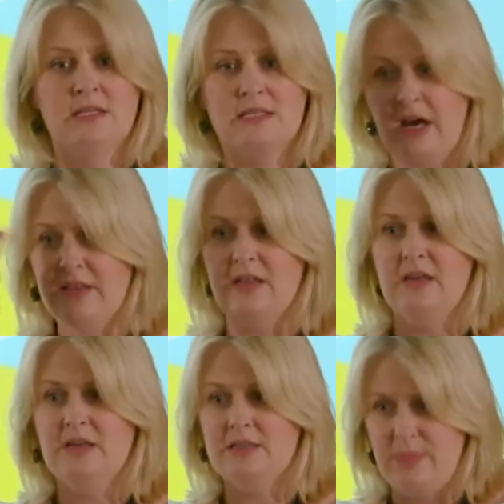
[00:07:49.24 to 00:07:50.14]

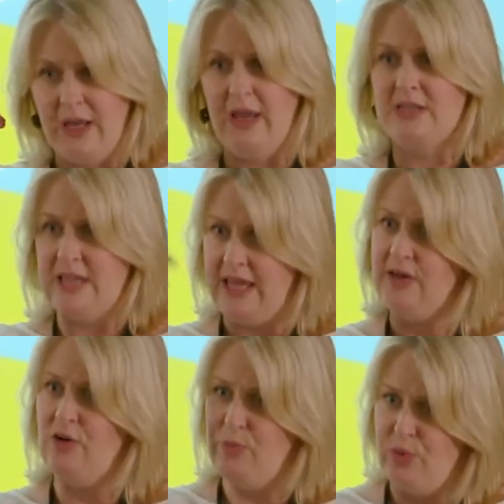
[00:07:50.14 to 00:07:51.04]
Nothing is being
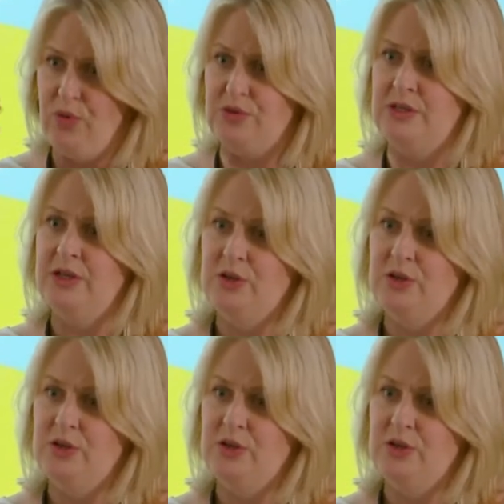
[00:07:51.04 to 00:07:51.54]
taken on board.